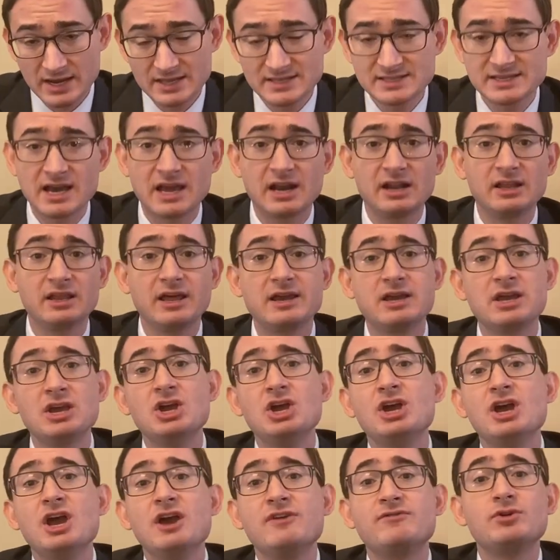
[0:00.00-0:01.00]
It's kind of like
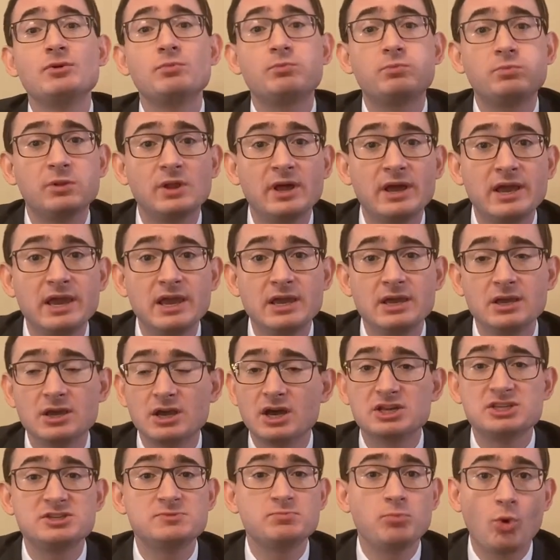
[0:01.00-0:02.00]
if you're playing
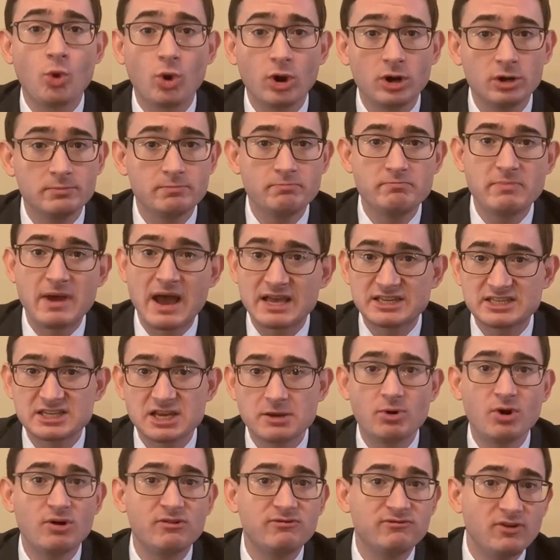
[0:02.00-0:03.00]
a sport,
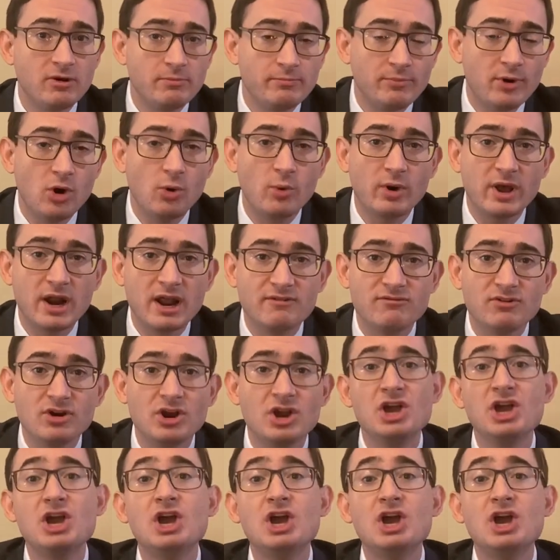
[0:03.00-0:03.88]
basketball, football, whatever.